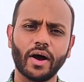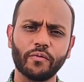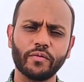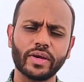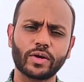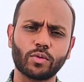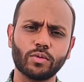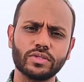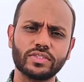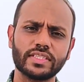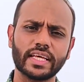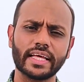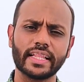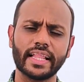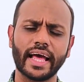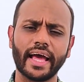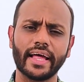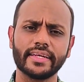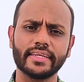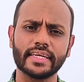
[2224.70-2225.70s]
we could say
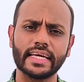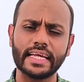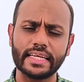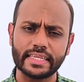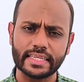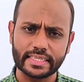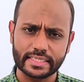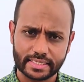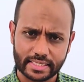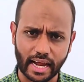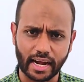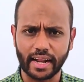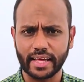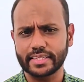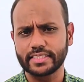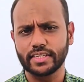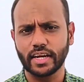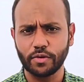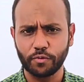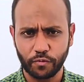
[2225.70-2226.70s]
that it is
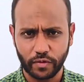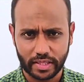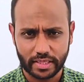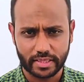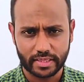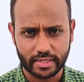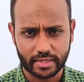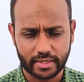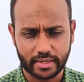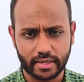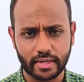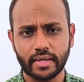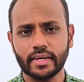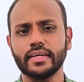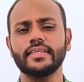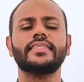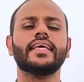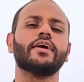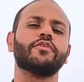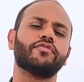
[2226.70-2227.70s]
connected with
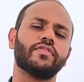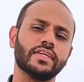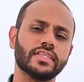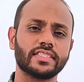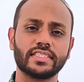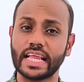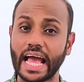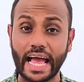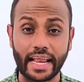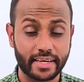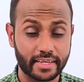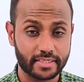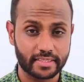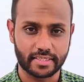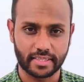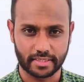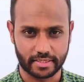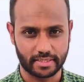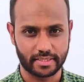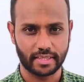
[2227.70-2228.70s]
safety
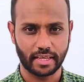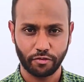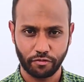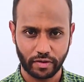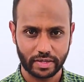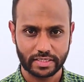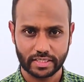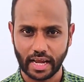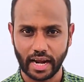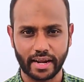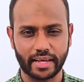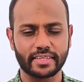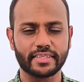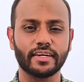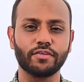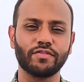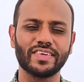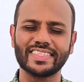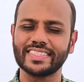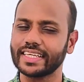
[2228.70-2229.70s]
statistics. If it's
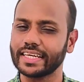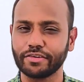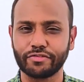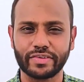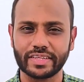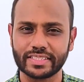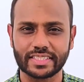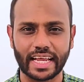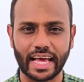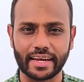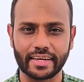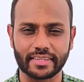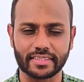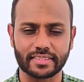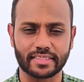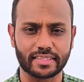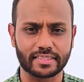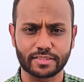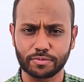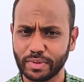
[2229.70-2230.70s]
connected with safety
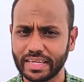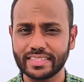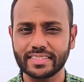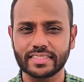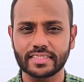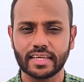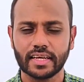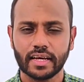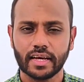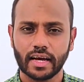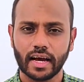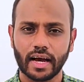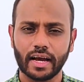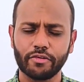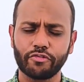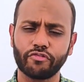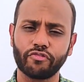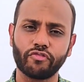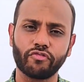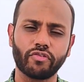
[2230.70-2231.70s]
statistics, means
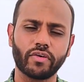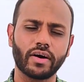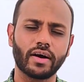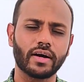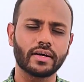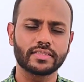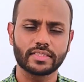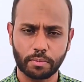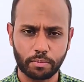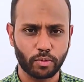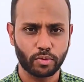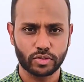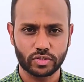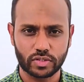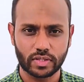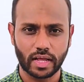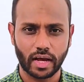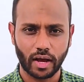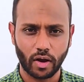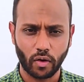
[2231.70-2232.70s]
if suppose
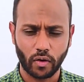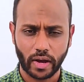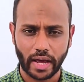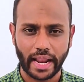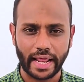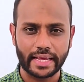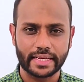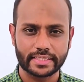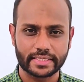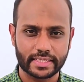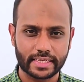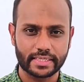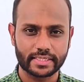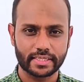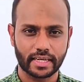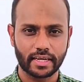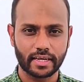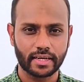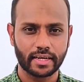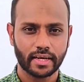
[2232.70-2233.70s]
the
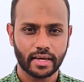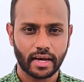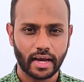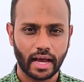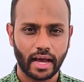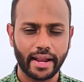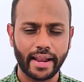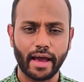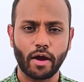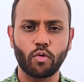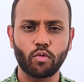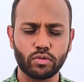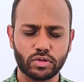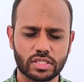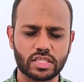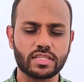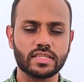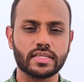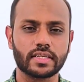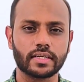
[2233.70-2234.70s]
organization
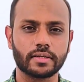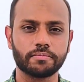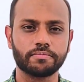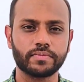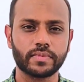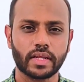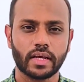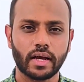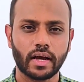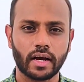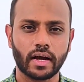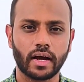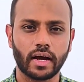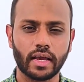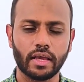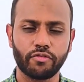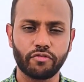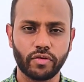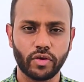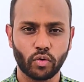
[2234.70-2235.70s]
announced
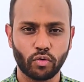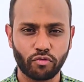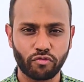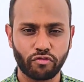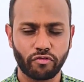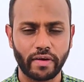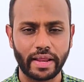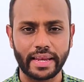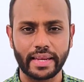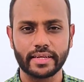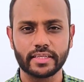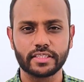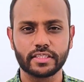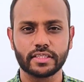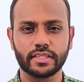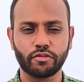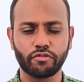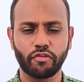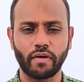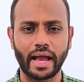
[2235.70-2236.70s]
if you
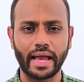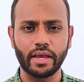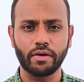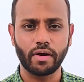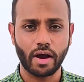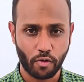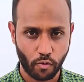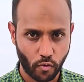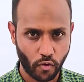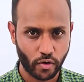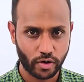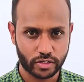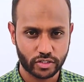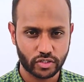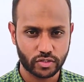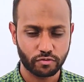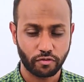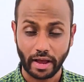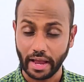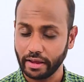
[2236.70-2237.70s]
finished
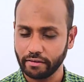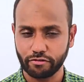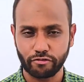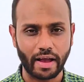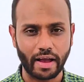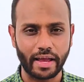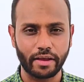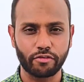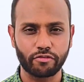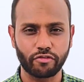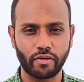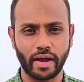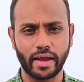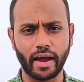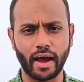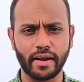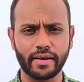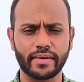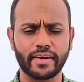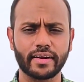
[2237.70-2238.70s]

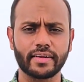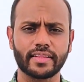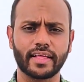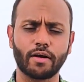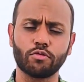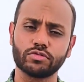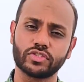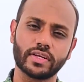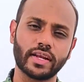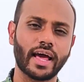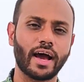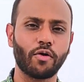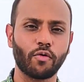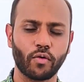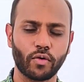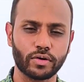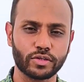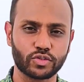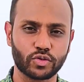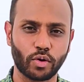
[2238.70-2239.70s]
500,000
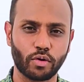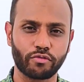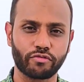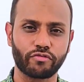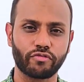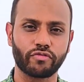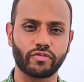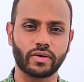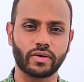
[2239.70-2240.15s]
hours of